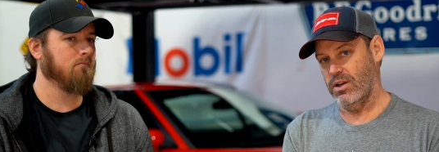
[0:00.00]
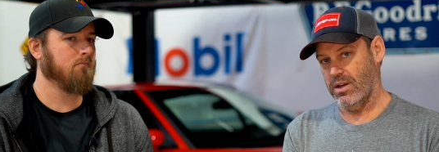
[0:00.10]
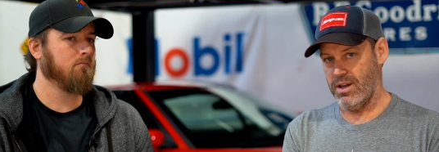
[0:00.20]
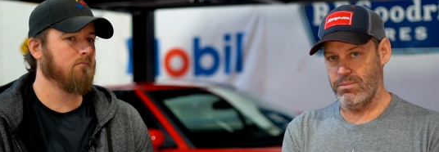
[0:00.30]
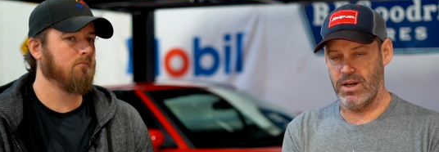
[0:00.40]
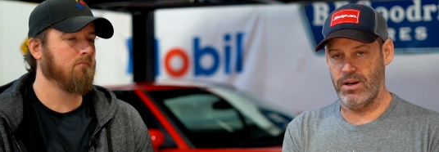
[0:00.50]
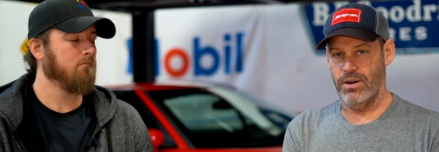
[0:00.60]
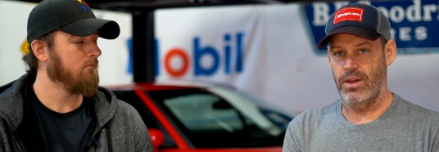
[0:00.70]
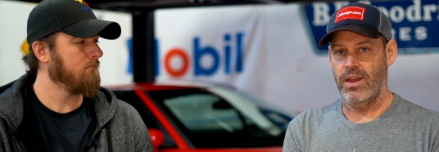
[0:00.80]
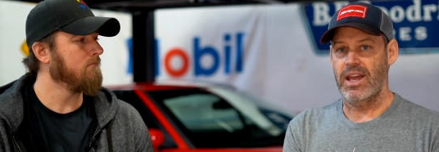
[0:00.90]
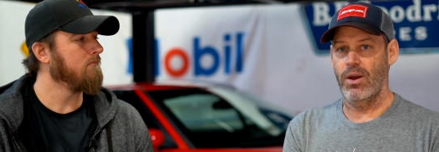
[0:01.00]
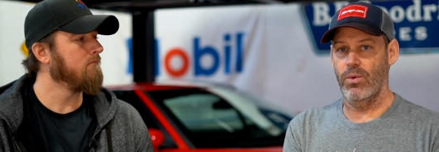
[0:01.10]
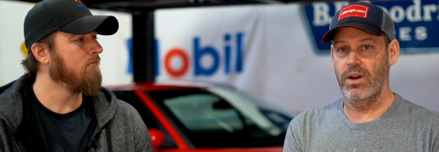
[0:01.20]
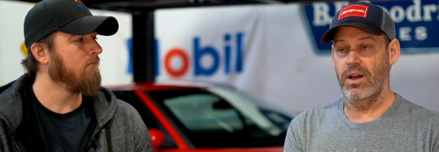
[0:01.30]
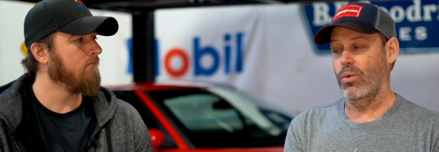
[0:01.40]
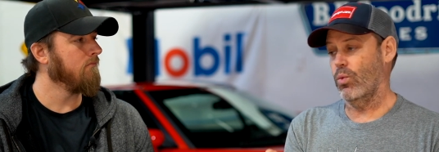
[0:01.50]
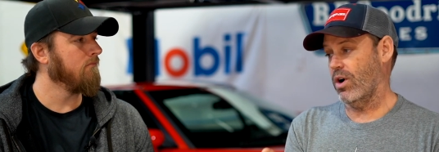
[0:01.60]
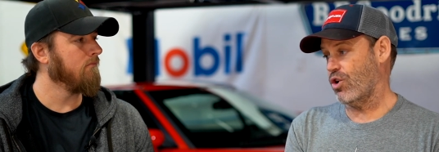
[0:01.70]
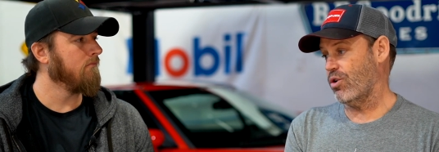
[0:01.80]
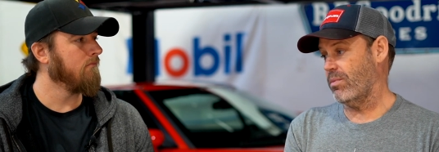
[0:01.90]
Speaker 1: going to get better, and we're going to
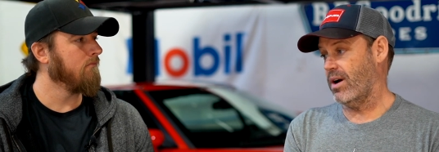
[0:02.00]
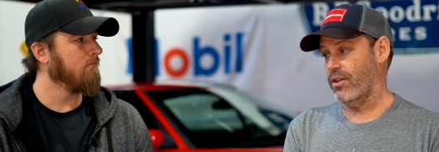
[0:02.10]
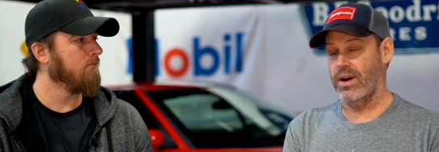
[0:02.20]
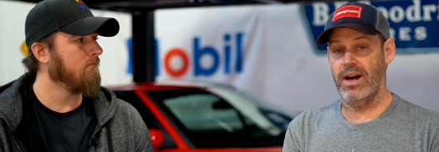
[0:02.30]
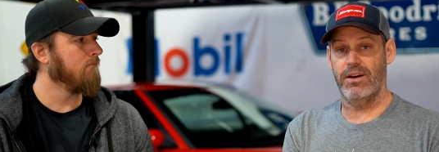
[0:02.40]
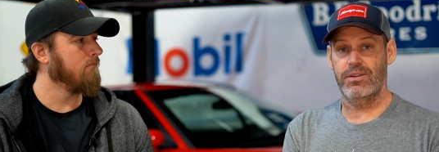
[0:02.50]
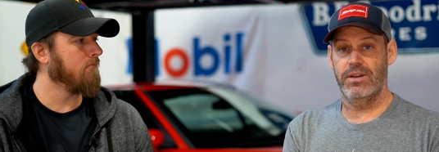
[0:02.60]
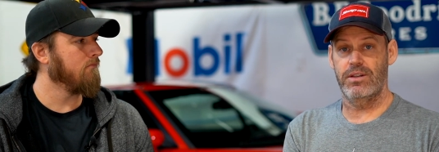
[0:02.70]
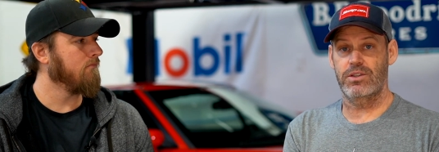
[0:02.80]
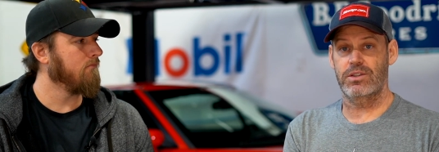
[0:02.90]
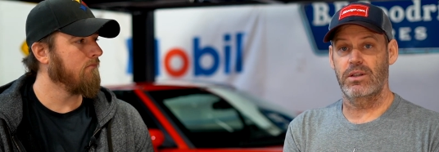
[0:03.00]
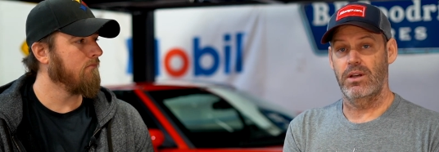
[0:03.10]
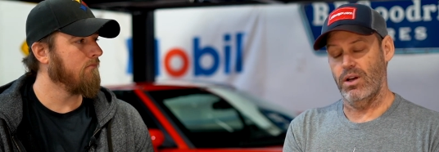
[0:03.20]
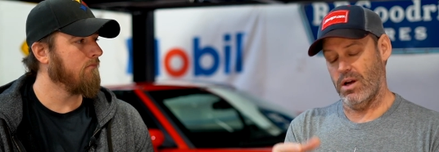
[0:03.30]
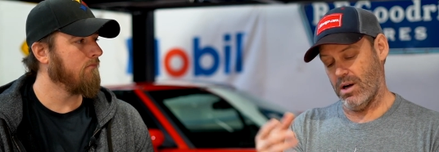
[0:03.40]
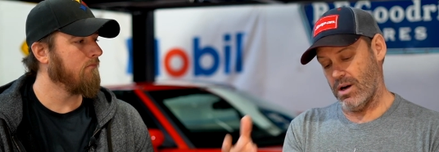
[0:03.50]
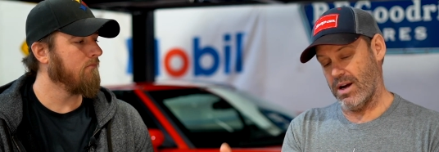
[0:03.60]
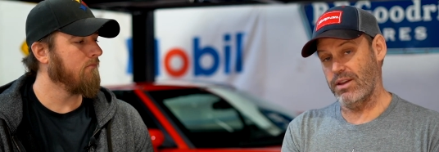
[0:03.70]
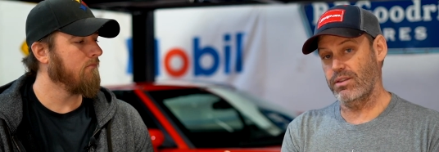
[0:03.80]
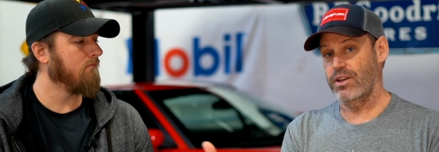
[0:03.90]
welcome other athletes our,
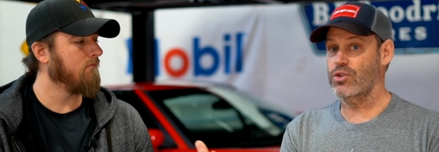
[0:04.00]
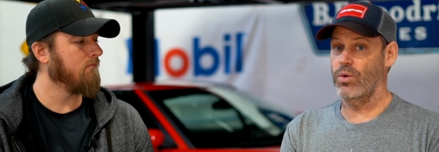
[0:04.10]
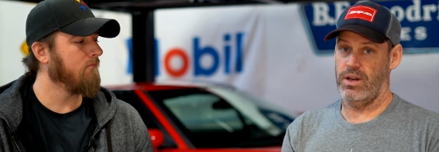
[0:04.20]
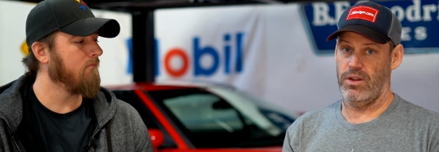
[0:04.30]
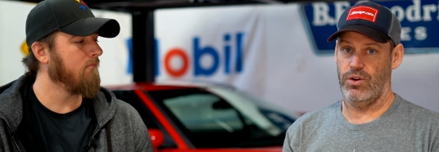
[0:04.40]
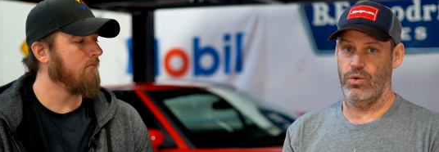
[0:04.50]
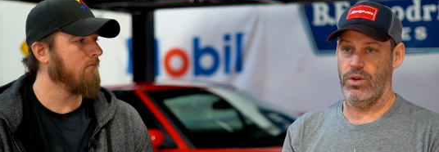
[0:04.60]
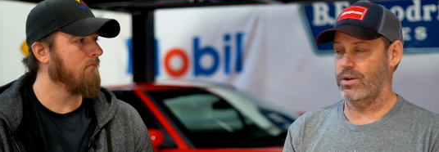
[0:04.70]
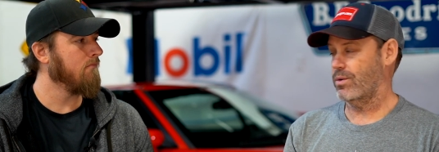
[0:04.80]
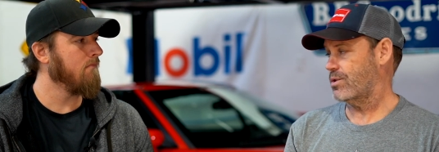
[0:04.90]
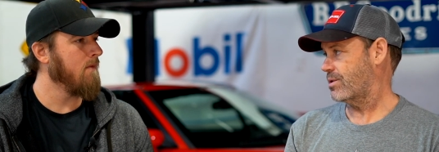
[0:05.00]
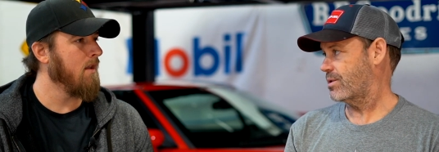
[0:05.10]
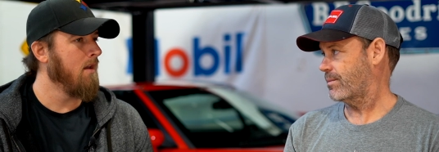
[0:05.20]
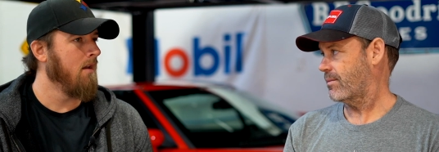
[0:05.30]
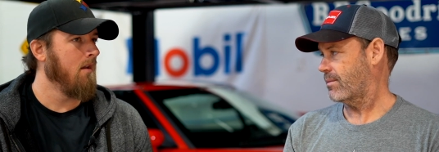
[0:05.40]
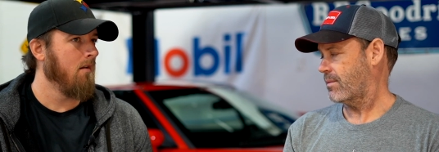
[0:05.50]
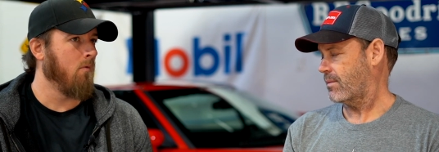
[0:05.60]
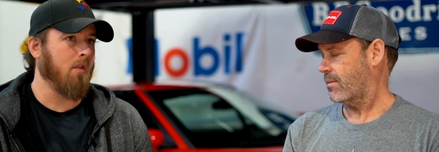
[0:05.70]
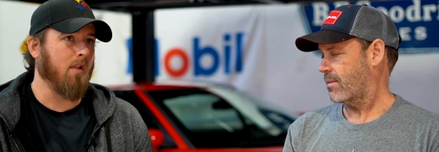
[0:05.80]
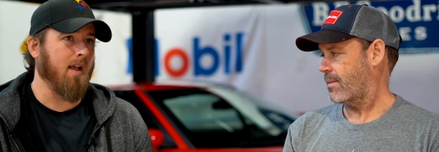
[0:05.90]
athletes going to other goalie coaches.
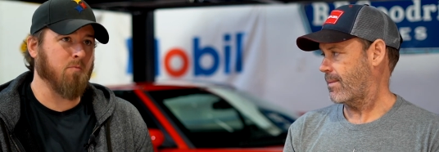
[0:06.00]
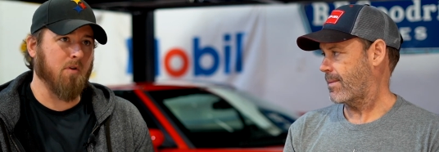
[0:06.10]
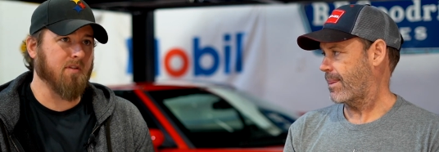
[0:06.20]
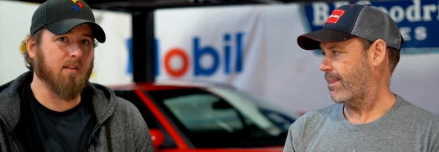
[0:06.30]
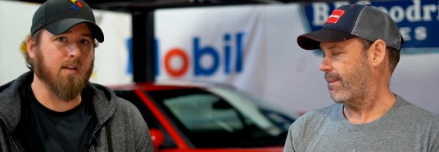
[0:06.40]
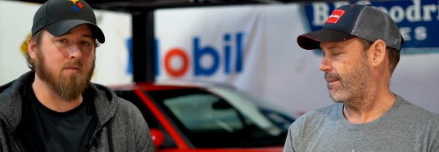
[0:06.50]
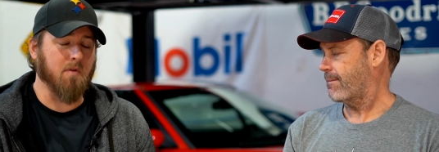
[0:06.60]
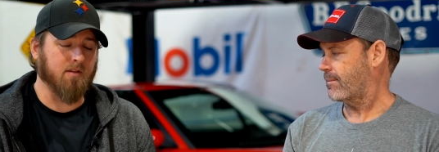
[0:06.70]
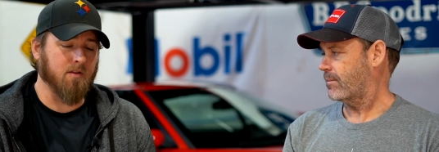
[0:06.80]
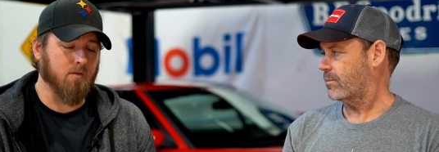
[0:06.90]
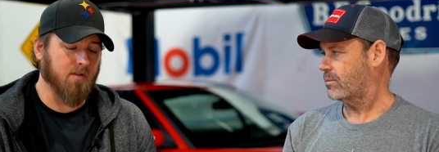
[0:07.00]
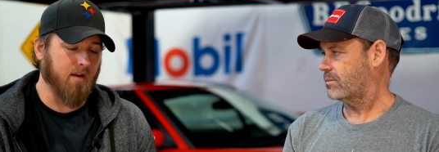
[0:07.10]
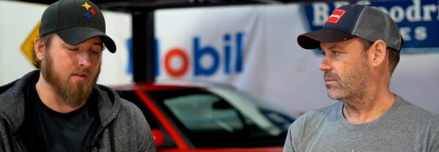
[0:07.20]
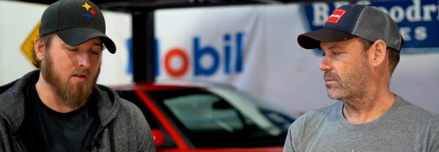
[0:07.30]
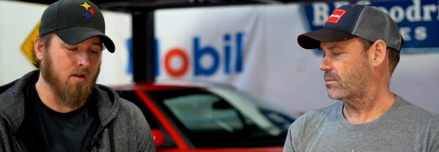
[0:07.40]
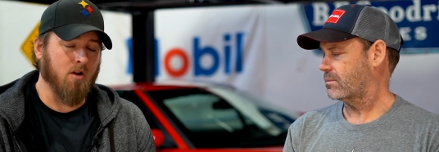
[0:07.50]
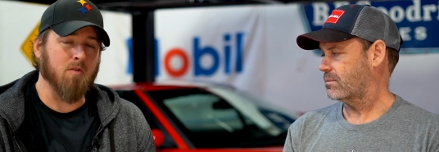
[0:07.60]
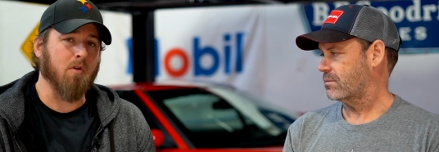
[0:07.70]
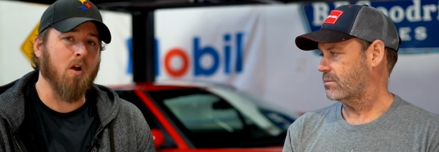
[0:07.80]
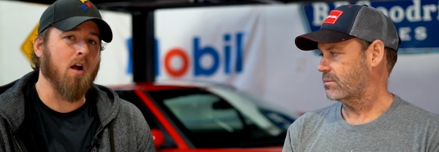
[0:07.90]
Speaker 2: One of the last points I'd like to make too is that it's not all
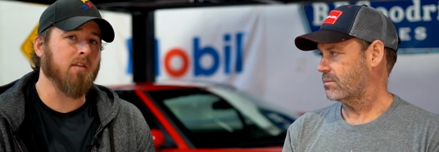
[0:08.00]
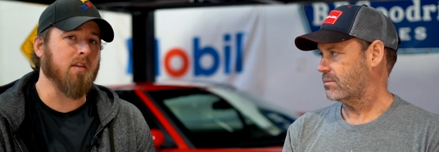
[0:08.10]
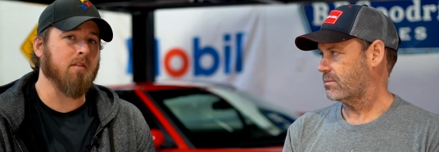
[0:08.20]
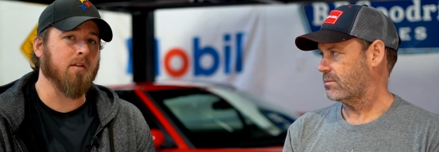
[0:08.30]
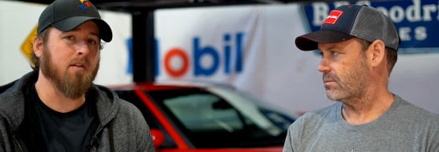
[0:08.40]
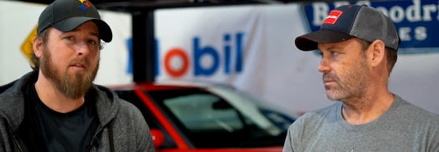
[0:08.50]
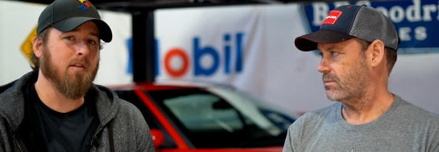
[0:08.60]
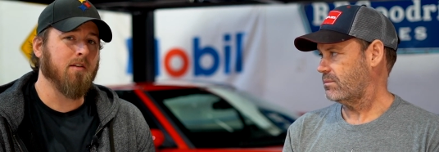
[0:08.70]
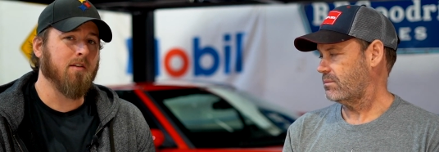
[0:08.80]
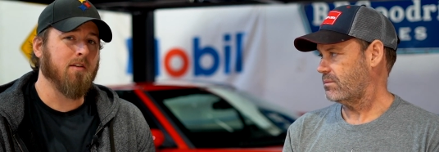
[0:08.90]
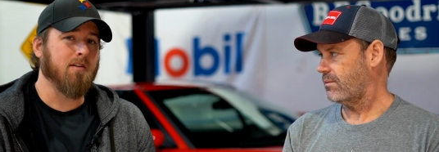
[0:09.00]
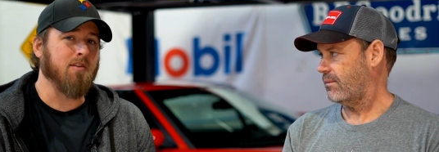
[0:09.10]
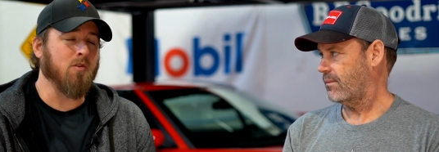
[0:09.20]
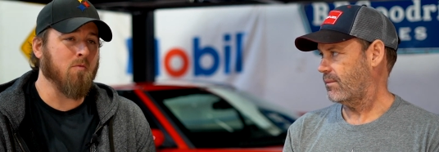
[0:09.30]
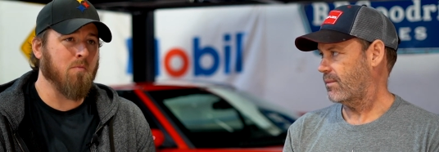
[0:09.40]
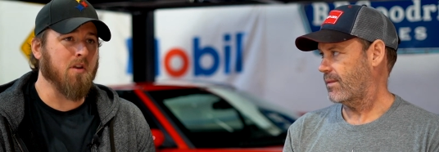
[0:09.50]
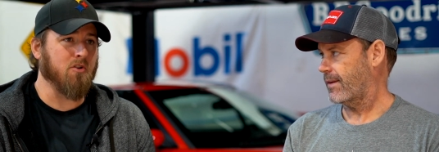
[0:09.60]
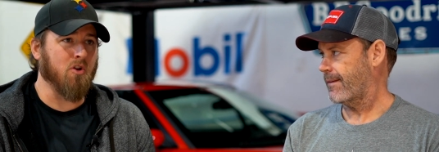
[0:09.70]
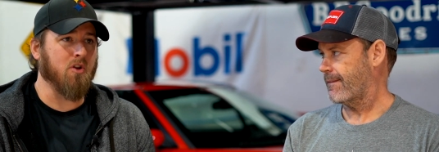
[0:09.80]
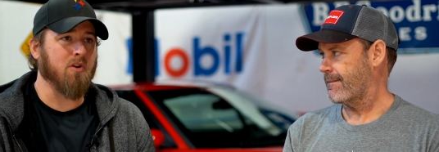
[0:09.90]
about hockey either. You can be a
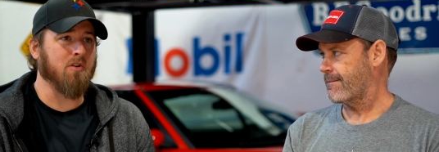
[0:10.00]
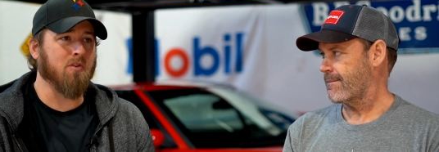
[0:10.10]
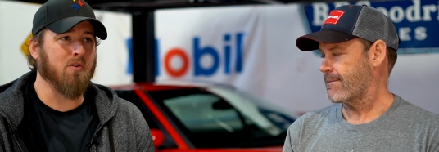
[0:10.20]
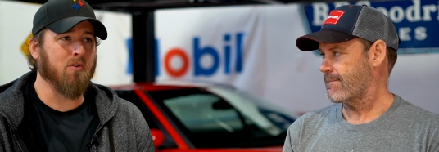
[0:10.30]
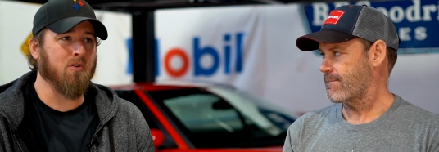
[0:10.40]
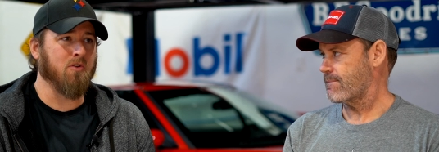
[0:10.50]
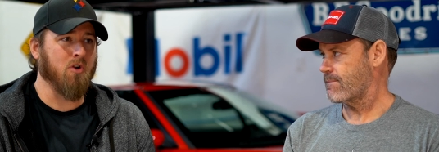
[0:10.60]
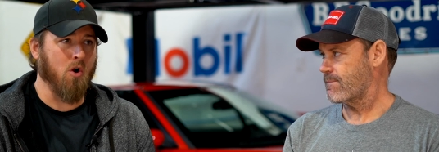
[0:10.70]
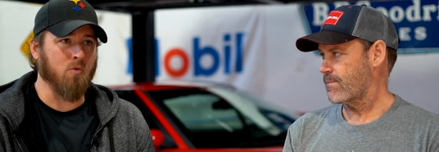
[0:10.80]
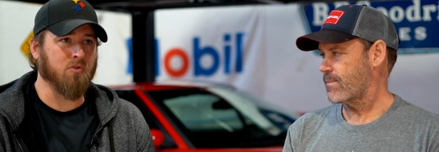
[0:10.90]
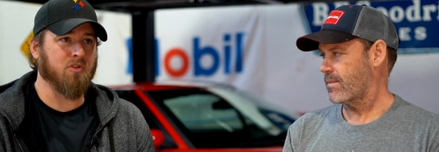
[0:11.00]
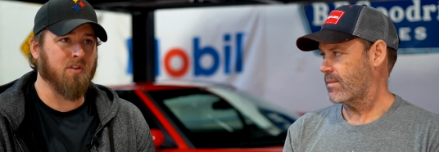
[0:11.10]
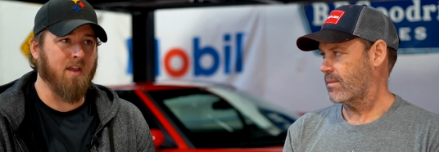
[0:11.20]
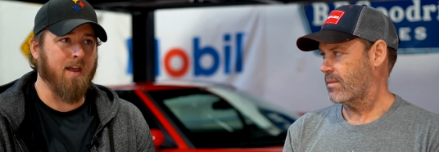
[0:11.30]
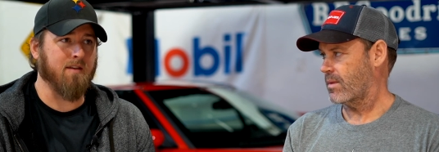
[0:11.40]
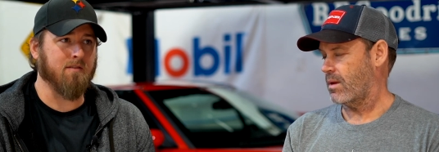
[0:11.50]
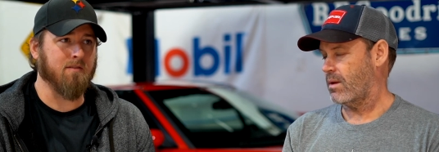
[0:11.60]
good coach to that